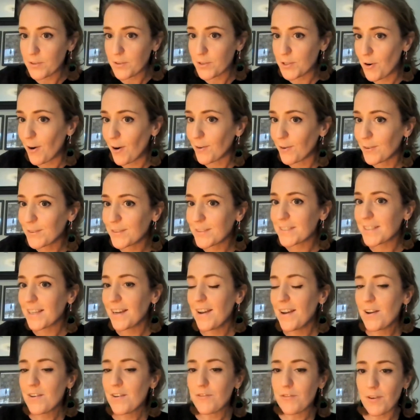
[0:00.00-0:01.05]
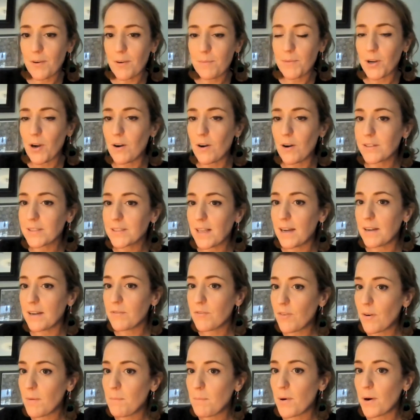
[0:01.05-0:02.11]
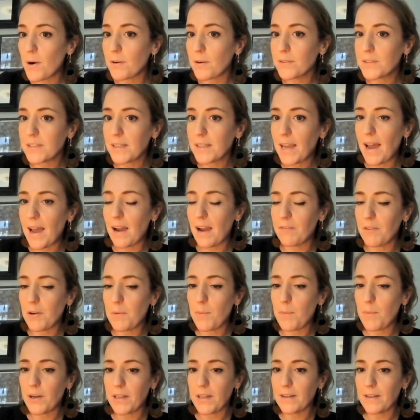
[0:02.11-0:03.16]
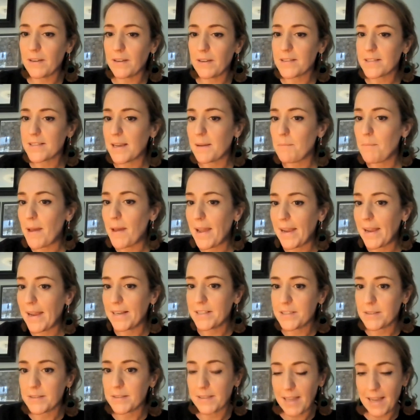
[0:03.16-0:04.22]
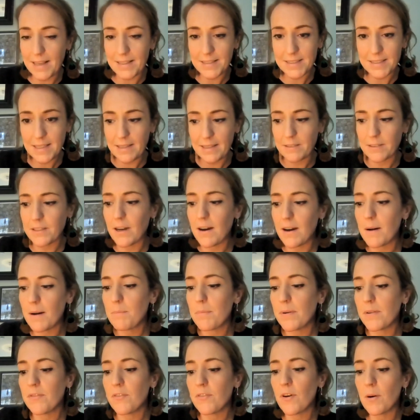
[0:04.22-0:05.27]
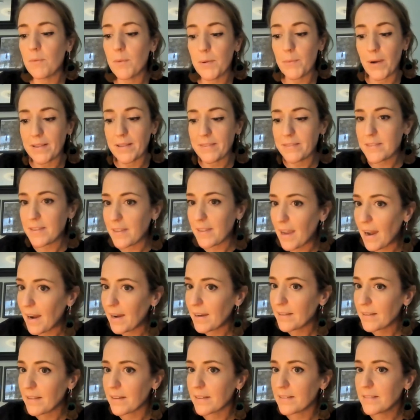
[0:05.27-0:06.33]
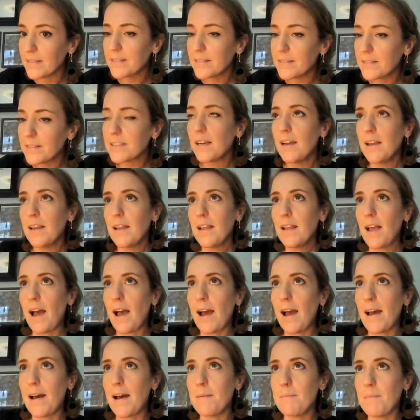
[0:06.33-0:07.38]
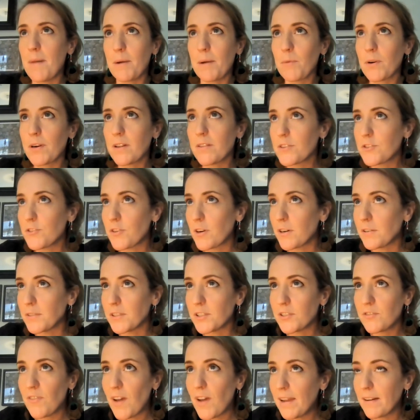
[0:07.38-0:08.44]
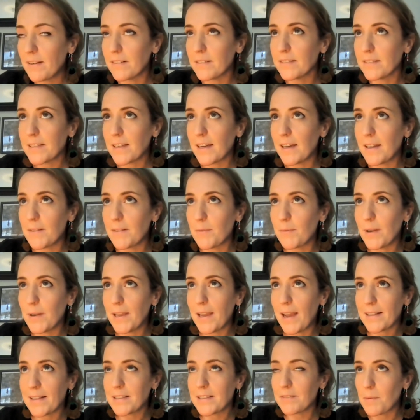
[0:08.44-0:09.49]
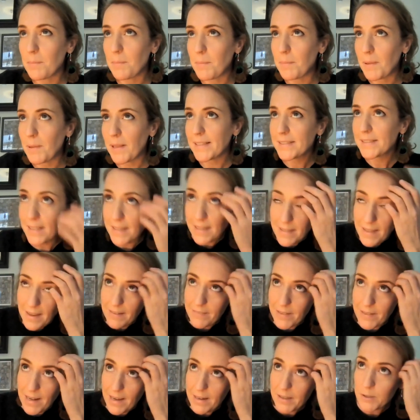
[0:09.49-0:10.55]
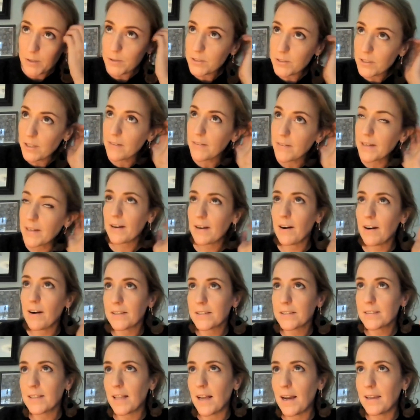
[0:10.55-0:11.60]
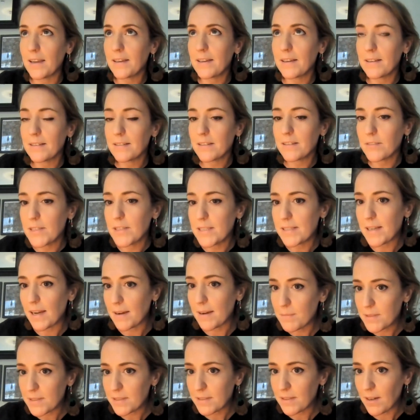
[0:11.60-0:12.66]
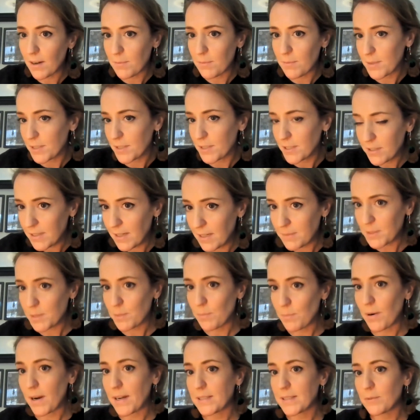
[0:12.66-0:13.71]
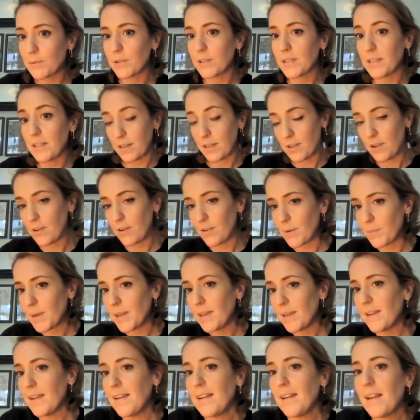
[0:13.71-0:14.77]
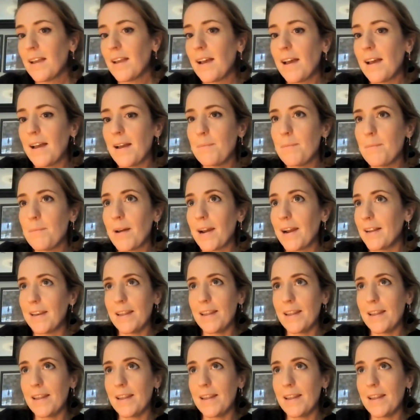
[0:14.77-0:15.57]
the drones from the coastline, from boats, to get everybody on the same page and get skilled up before we went to the islands. And one of the drones failed, and we had to replace it there in Ecuador, and it cost like almost three times the price it would in Europe. And